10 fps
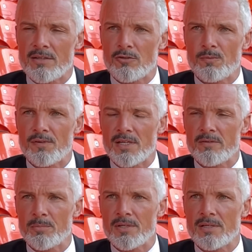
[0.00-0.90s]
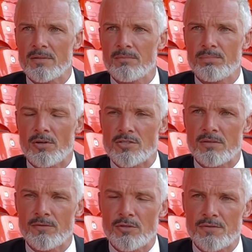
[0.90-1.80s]
and hopefully have a bit of
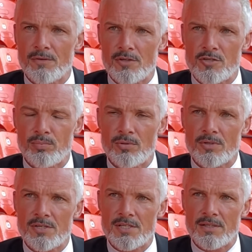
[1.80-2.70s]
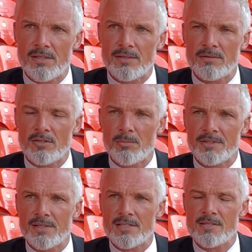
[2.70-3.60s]
positive news for the supporters in the
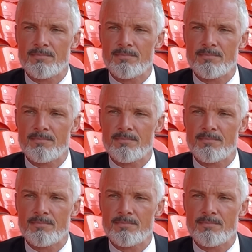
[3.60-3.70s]
coming days.